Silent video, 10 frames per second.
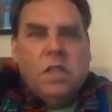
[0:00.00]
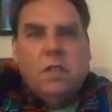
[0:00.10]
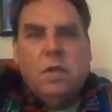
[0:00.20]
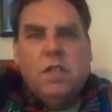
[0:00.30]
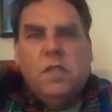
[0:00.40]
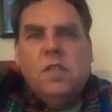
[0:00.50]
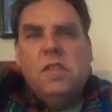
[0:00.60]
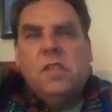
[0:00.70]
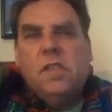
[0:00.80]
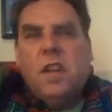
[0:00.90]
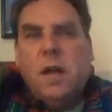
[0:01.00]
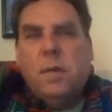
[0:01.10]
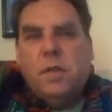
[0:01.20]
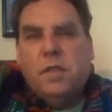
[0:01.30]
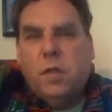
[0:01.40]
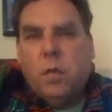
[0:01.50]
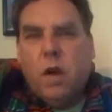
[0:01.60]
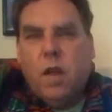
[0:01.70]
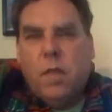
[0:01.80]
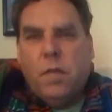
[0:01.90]
reduces the numbers to
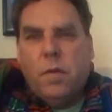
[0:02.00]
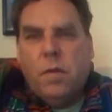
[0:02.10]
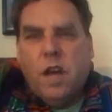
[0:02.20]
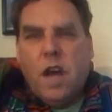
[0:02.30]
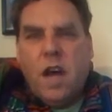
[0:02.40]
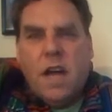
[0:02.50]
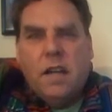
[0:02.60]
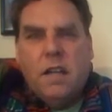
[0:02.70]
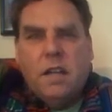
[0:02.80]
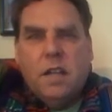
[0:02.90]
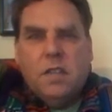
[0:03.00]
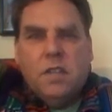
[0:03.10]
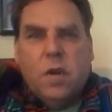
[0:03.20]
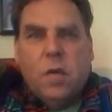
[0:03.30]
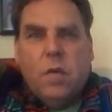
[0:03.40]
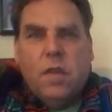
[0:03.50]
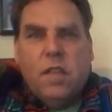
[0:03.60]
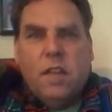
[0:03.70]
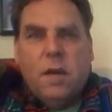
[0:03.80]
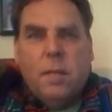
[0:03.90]
1 through 9. So when we
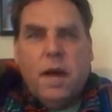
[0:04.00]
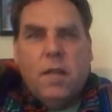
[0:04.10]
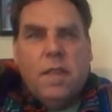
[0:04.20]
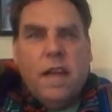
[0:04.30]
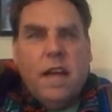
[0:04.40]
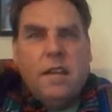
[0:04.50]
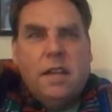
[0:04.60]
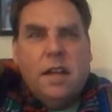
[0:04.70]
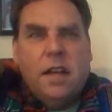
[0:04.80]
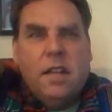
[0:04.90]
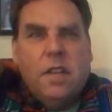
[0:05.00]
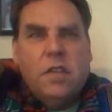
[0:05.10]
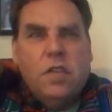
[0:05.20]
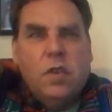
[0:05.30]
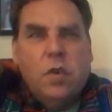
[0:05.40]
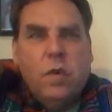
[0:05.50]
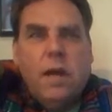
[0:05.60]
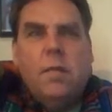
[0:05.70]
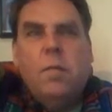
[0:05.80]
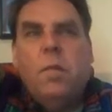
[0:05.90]
think about that, the 2
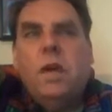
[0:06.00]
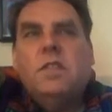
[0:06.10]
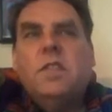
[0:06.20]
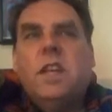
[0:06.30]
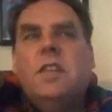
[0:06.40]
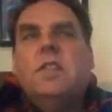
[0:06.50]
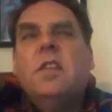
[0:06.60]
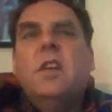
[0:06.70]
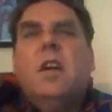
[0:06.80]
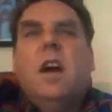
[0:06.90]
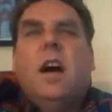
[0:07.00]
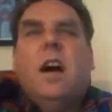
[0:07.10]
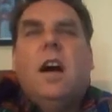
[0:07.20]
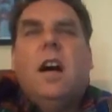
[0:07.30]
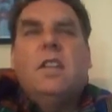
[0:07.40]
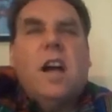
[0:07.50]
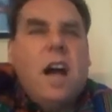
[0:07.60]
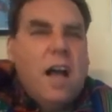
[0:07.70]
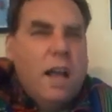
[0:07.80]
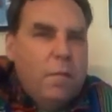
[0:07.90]
represents a
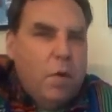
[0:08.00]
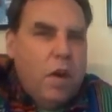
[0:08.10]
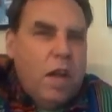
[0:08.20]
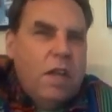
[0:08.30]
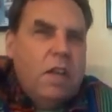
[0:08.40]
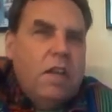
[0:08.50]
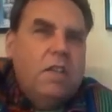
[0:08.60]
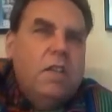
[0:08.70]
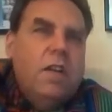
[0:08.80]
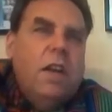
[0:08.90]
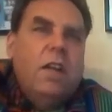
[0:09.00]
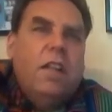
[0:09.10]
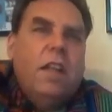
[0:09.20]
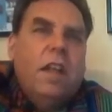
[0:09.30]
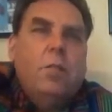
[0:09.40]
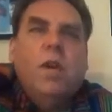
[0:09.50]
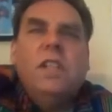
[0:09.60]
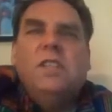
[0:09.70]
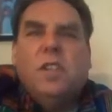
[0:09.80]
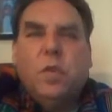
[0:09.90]
time that
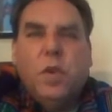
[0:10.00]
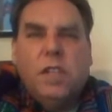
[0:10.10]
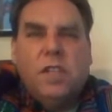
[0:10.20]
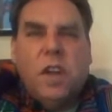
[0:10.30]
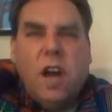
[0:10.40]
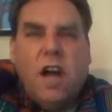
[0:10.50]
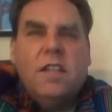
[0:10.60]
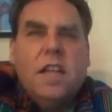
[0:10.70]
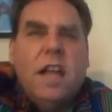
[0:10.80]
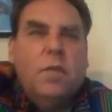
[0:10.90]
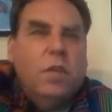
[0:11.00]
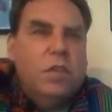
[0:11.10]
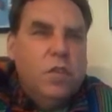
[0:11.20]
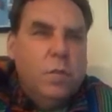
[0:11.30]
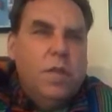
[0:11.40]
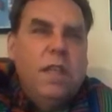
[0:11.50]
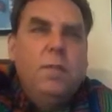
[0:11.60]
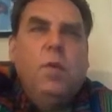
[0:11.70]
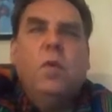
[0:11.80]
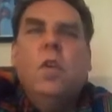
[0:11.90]
brings increased contact with new
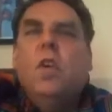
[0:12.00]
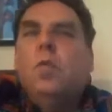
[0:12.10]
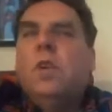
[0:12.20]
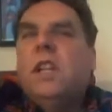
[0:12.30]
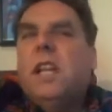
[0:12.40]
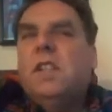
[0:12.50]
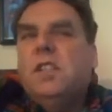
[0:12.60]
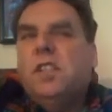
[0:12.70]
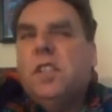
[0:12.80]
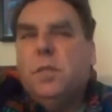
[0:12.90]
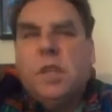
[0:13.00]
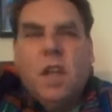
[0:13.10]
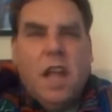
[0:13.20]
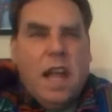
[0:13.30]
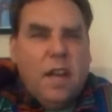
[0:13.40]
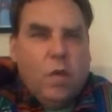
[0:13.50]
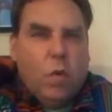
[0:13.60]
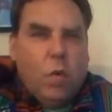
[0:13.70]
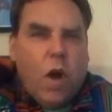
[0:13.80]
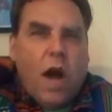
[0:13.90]
people, relationships, and
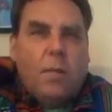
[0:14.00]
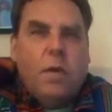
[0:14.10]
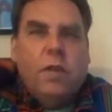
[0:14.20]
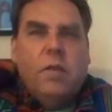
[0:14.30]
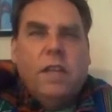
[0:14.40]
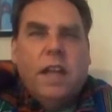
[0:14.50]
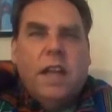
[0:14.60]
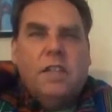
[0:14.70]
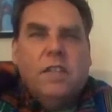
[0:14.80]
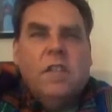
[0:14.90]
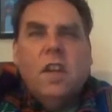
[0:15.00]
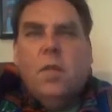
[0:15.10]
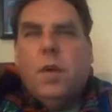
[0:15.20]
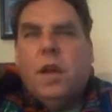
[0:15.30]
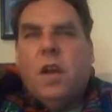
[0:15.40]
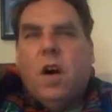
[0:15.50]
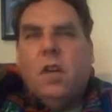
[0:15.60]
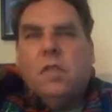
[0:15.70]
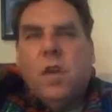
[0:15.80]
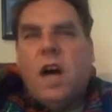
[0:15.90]
cooperative connections. But it
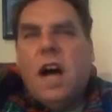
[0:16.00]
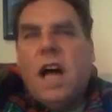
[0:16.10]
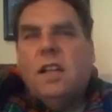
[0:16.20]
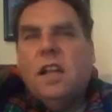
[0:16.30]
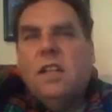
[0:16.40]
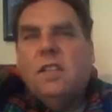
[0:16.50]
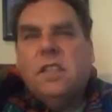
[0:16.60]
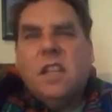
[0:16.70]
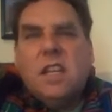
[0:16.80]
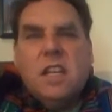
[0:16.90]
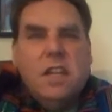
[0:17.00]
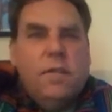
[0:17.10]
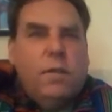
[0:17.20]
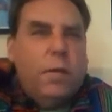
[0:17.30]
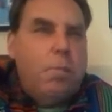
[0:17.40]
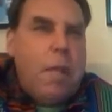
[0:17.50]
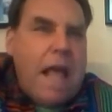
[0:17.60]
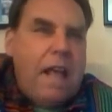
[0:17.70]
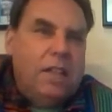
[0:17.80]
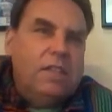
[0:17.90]
also highlights the need for
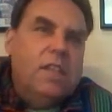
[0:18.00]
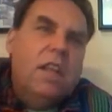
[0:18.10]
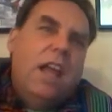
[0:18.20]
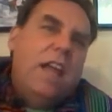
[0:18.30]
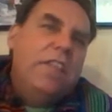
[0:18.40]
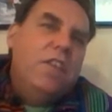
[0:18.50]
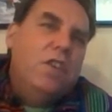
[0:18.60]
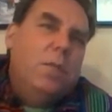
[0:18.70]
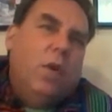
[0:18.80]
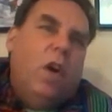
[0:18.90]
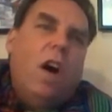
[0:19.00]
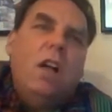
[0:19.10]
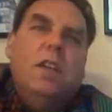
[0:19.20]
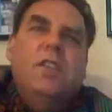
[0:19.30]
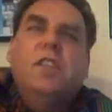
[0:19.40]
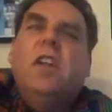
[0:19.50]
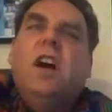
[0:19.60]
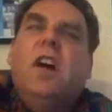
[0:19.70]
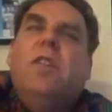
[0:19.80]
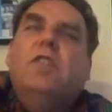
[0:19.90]
balance. And the numerology
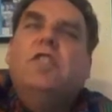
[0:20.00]
of